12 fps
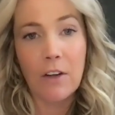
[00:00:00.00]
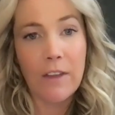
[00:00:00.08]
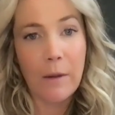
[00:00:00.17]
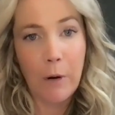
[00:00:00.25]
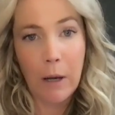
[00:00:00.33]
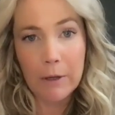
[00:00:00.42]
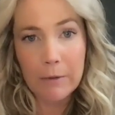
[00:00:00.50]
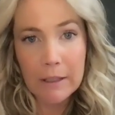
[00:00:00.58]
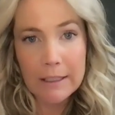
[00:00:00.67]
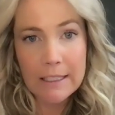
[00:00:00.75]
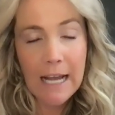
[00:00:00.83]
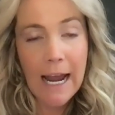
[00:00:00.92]
Are they probably
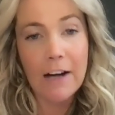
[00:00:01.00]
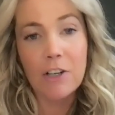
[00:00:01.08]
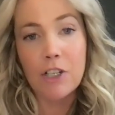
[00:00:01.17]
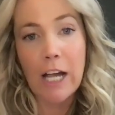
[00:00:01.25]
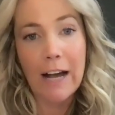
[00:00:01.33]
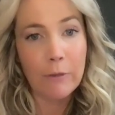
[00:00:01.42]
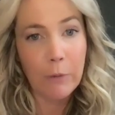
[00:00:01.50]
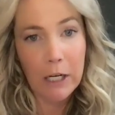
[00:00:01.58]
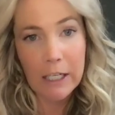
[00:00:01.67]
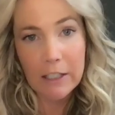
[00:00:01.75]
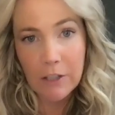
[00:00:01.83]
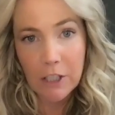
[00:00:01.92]
really tired? Do you have a
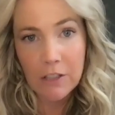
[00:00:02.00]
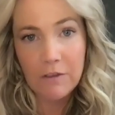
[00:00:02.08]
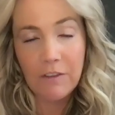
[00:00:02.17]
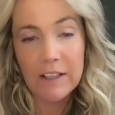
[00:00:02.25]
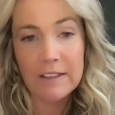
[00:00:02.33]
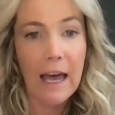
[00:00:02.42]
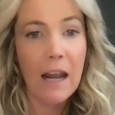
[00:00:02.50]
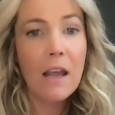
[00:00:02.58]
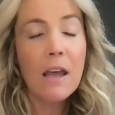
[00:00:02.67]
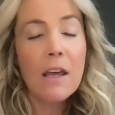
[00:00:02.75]
product that could fix that?